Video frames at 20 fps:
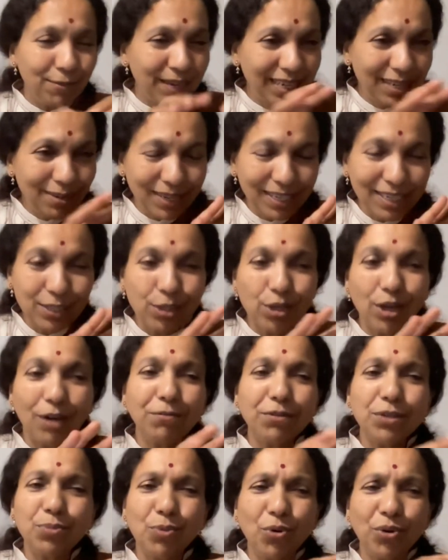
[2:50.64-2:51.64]
very, very
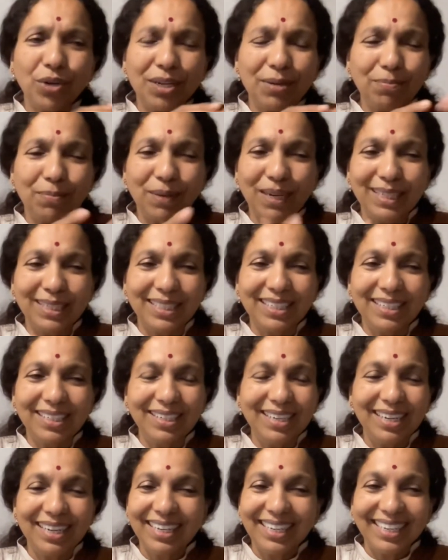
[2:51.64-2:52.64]
soft-spoken
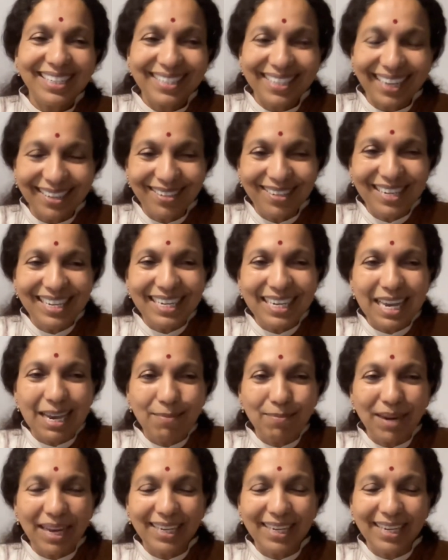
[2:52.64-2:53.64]
person. Suddenly
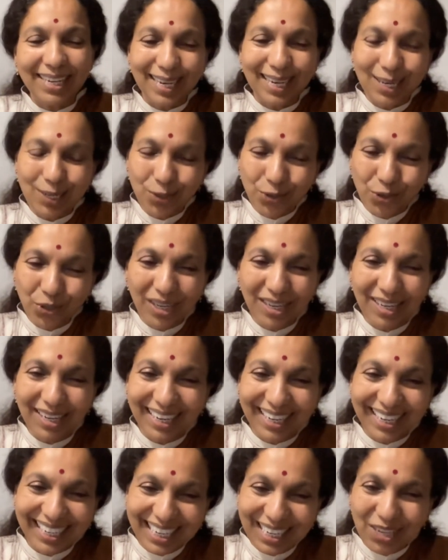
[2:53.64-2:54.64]
came like an angel.
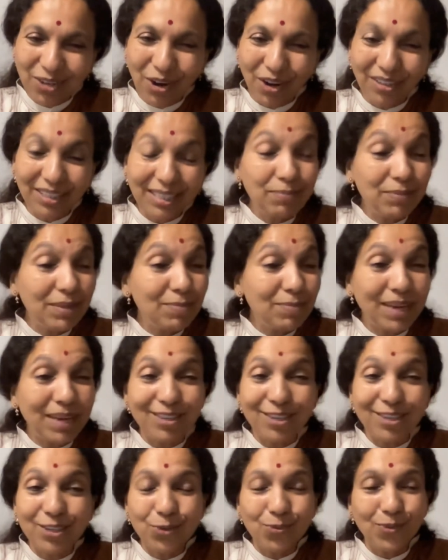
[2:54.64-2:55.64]
He got them. The
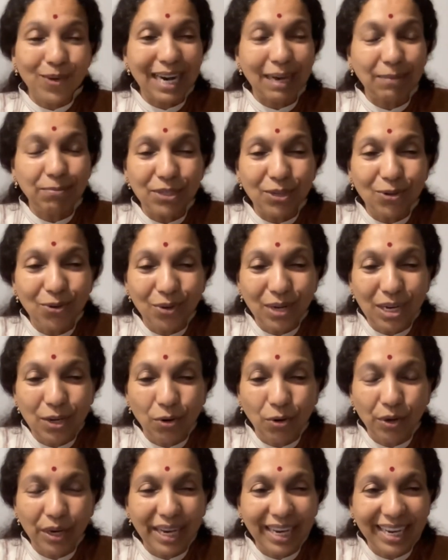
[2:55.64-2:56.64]
mothers were
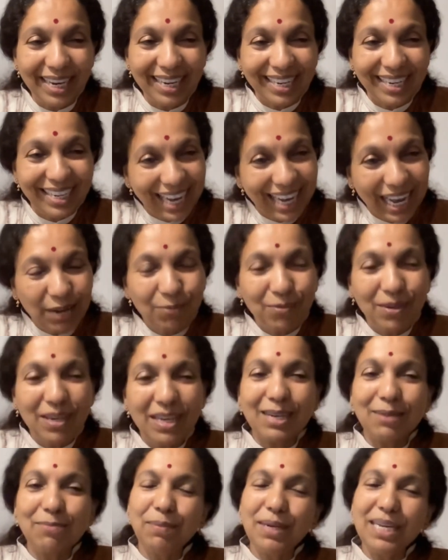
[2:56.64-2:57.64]
absolutely okay. And we
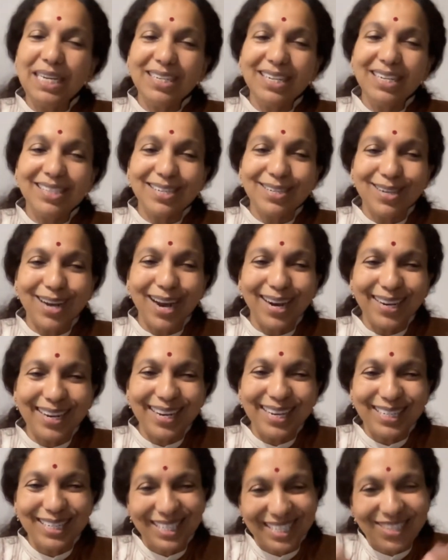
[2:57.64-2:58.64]
completed the
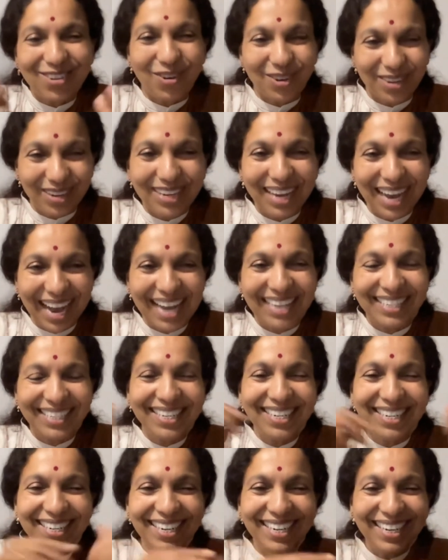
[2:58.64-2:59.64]
targets
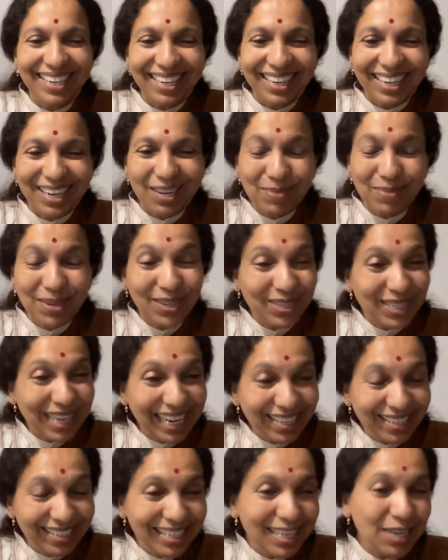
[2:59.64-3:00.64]
as in, because
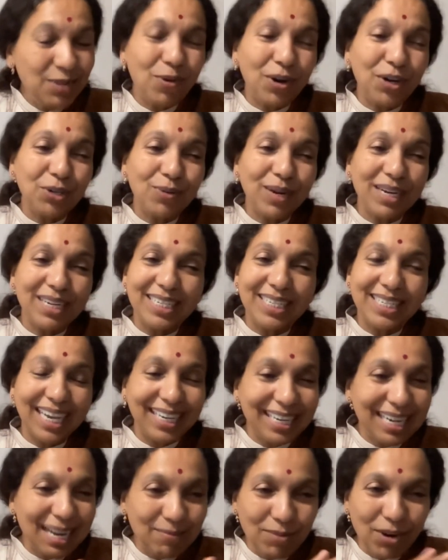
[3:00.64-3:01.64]
I didn't want to. I
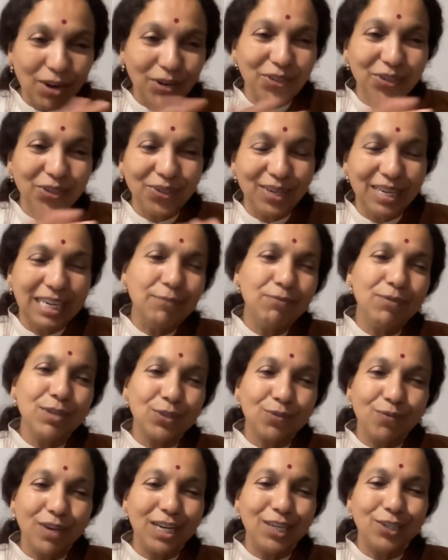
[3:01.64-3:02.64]
decided I'm not going to leave
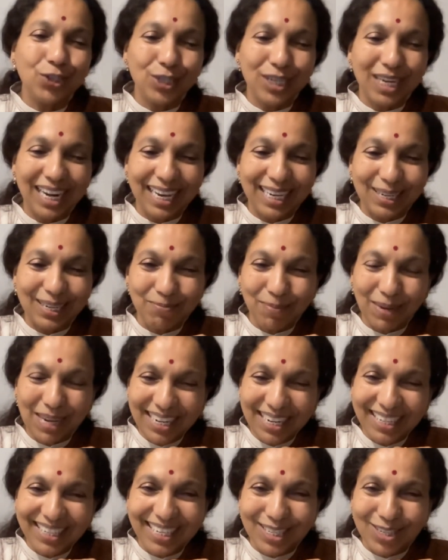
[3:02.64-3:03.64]
this village till I
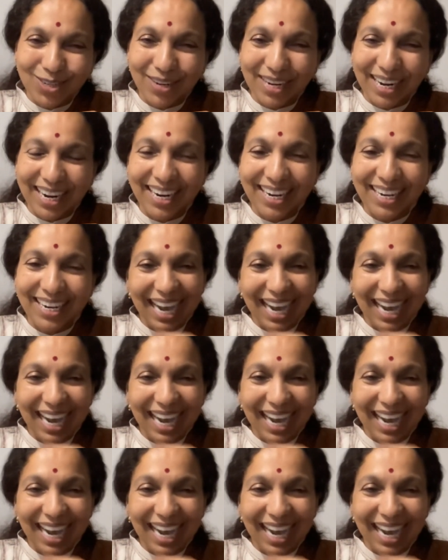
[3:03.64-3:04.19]
complete this today.